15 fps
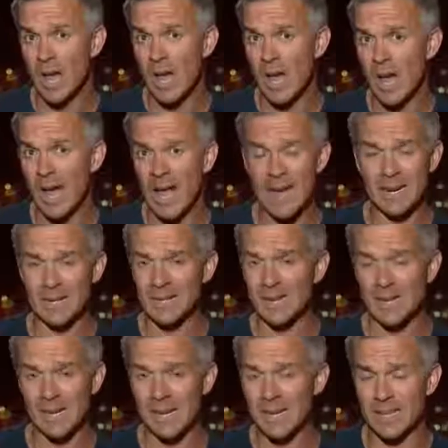uh, and
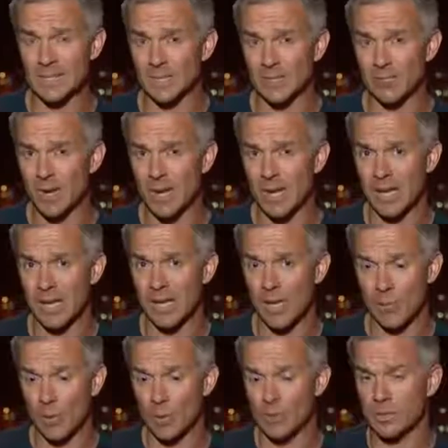it isn't really
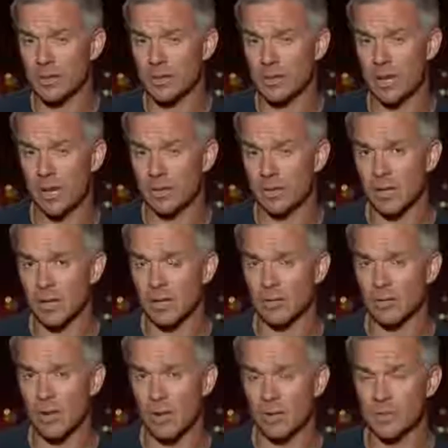homogeneously under their
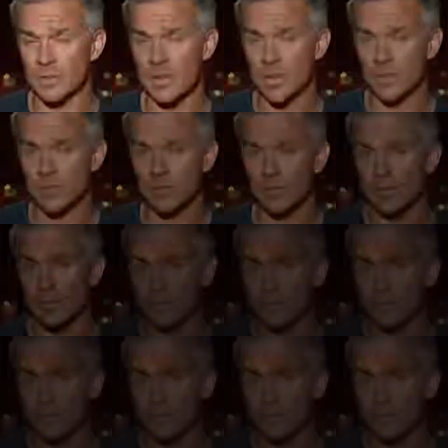control at this stage, Cyril.